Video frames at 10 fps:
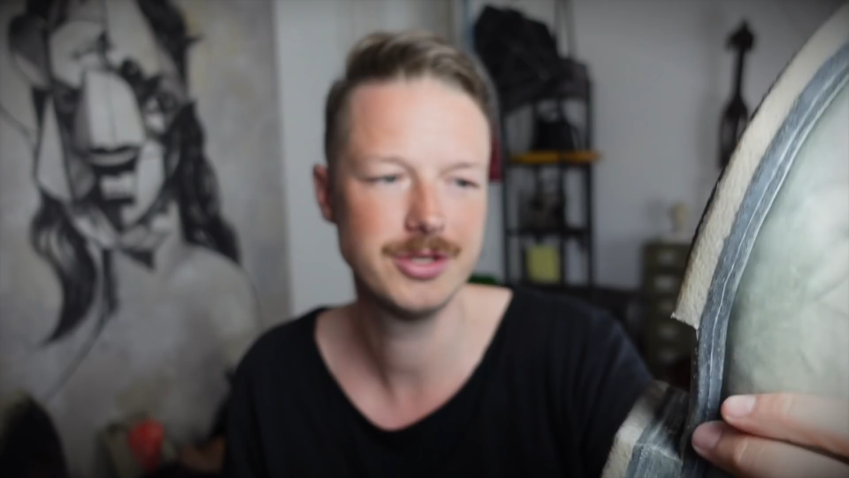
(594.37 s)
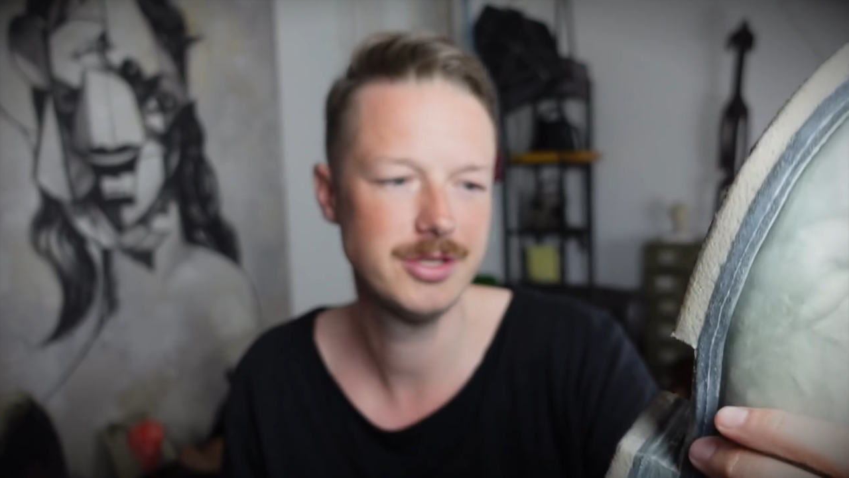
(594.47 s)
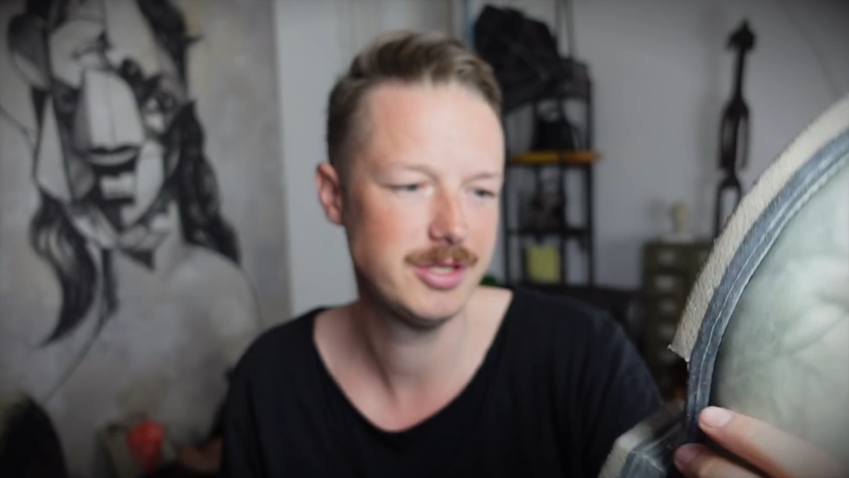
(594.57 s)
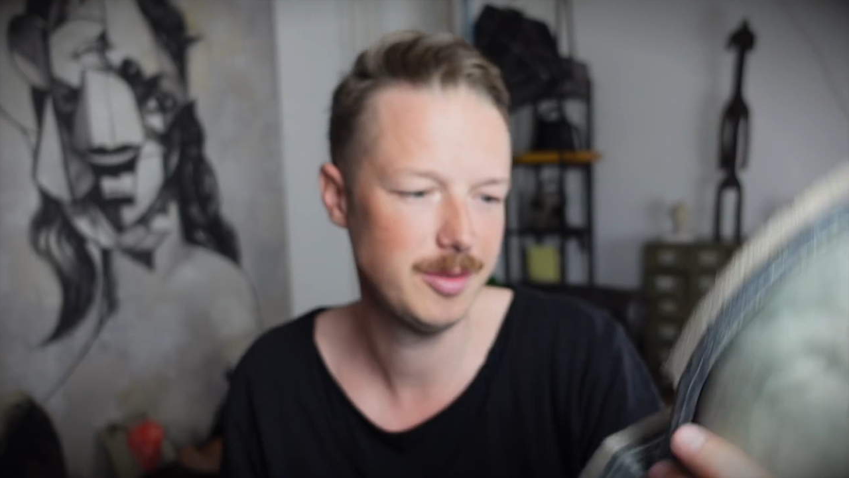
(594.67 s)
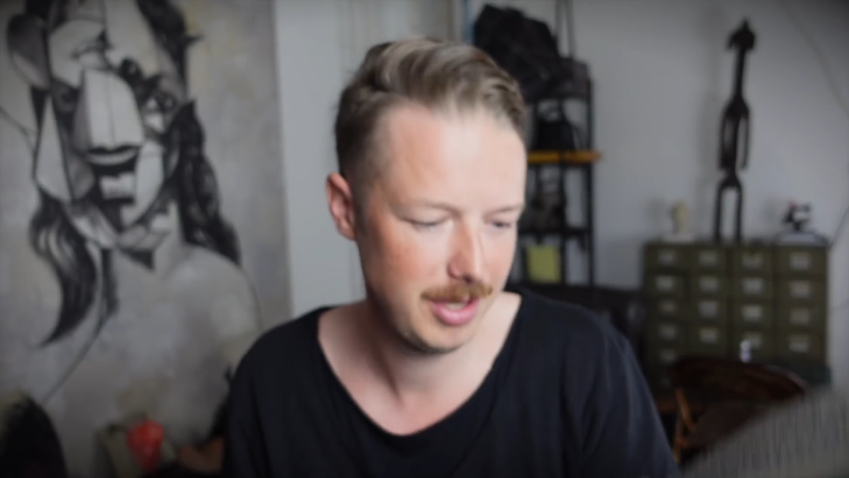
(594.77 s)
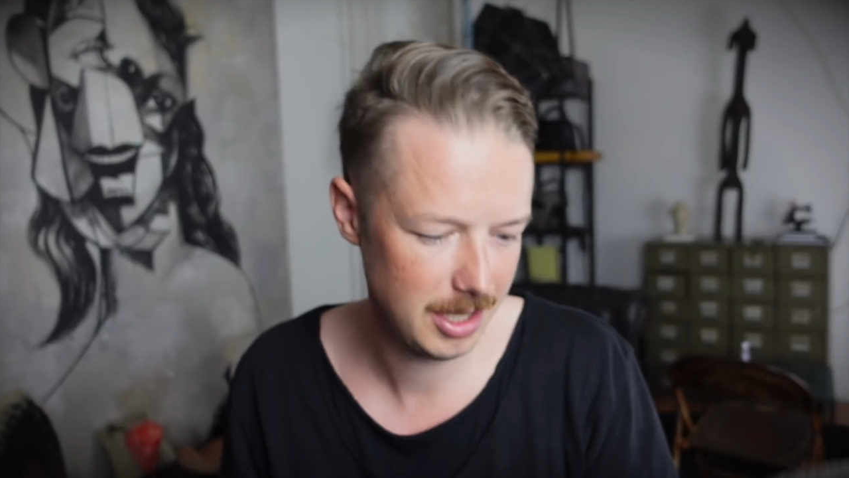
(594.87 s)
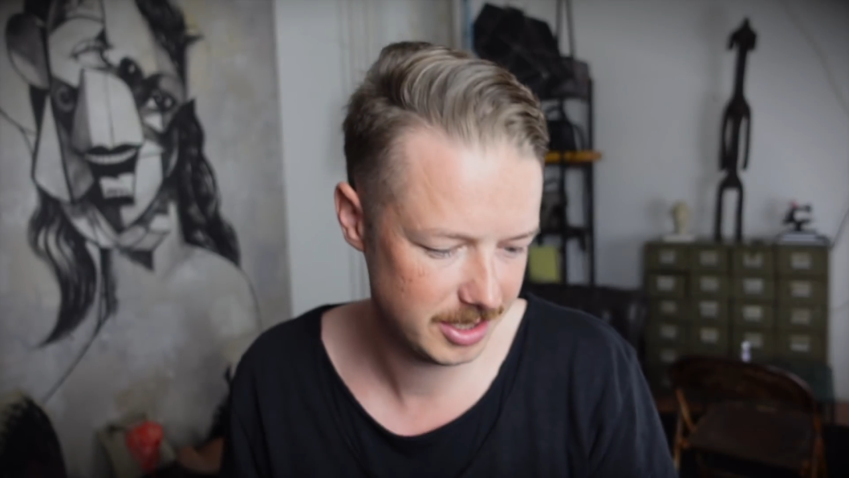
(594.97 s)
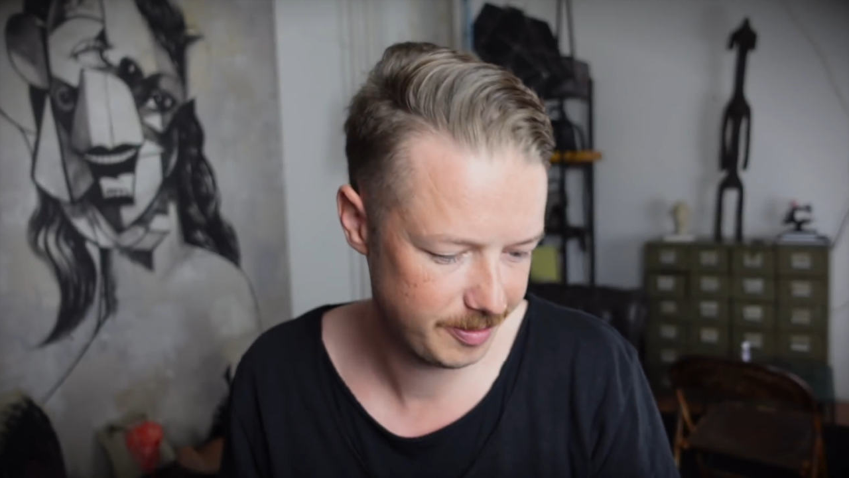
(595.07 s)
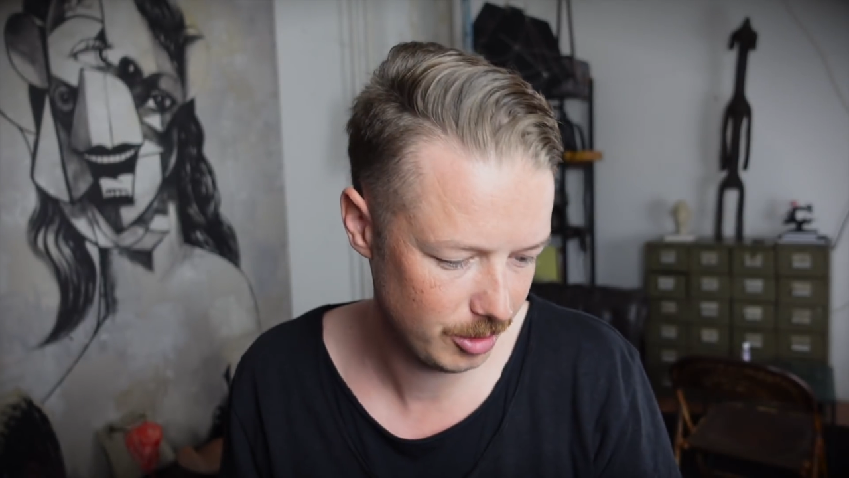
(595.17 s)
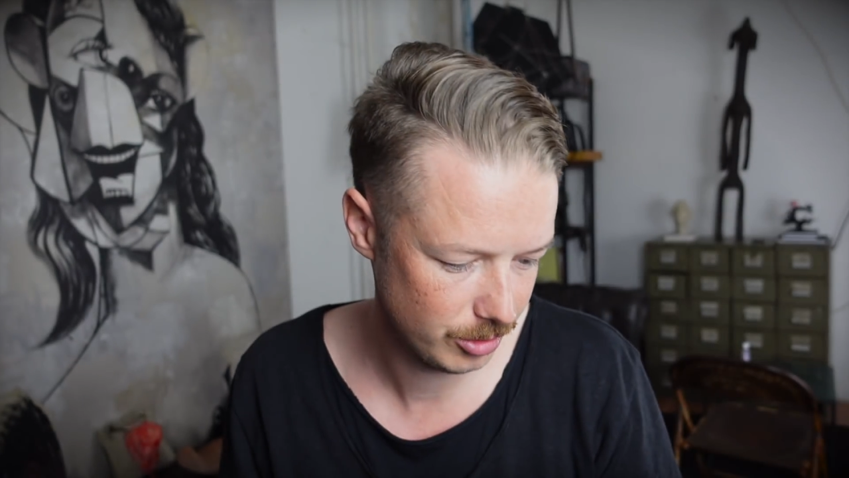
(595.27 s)
CCP
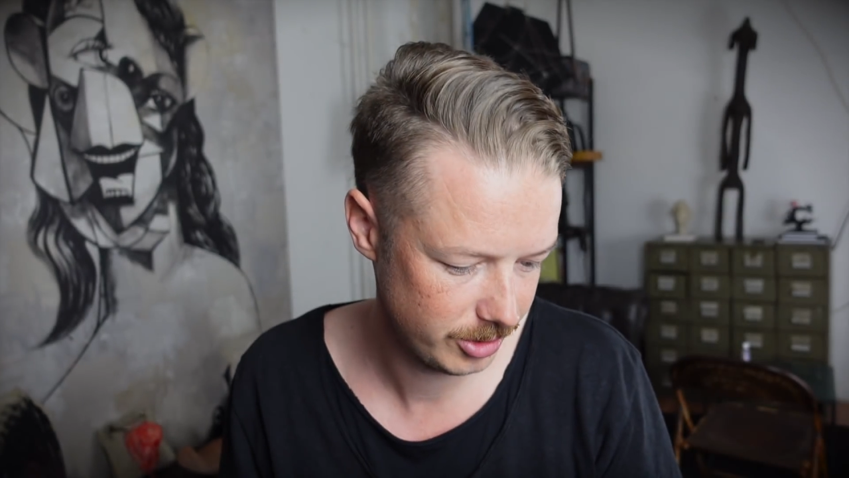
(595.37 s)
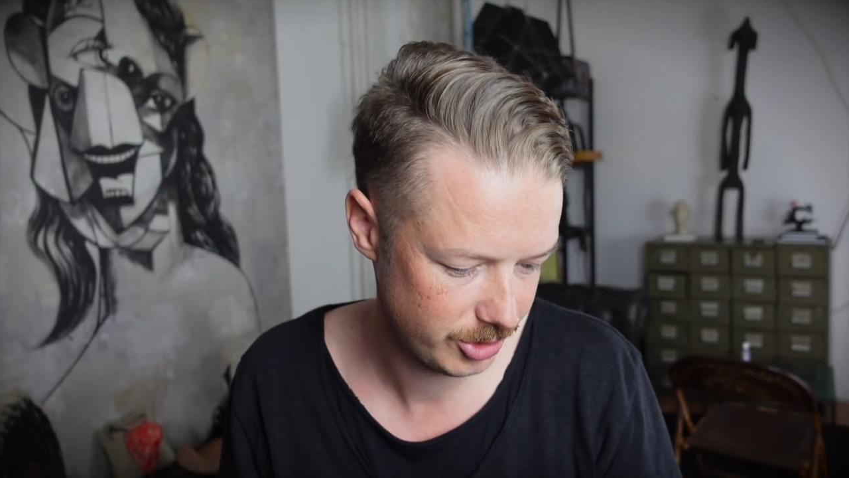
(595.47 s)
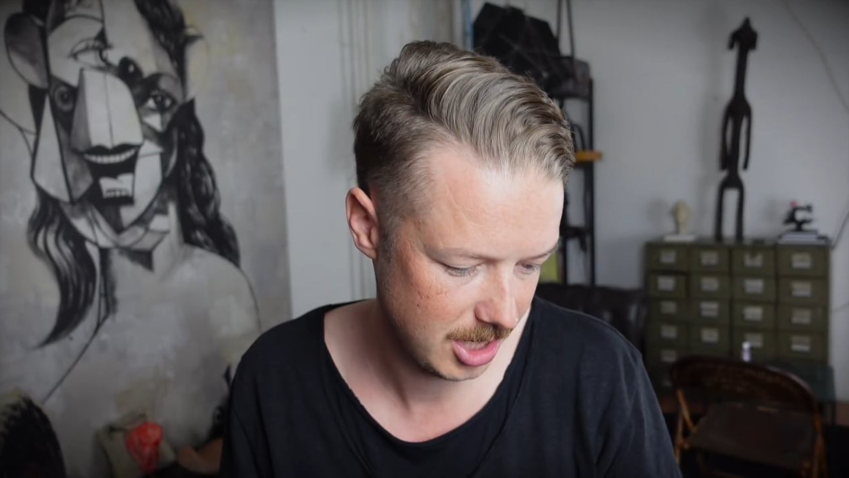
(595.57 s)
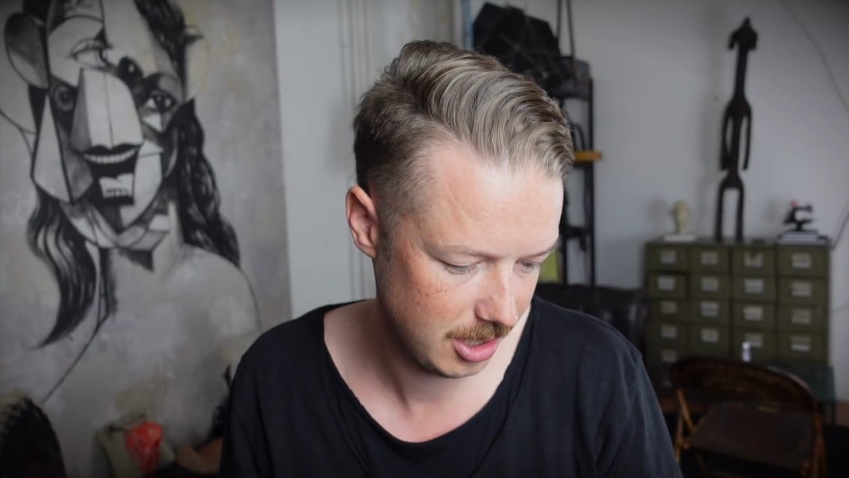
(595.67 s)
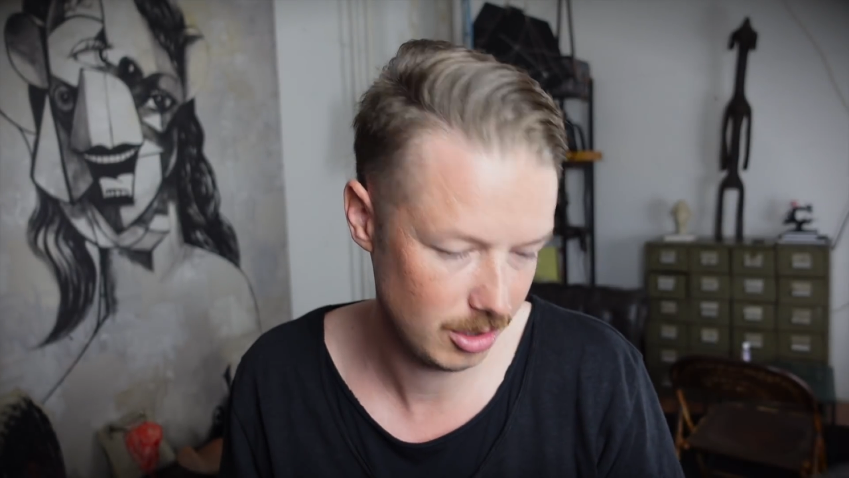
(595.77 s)
exposed shank,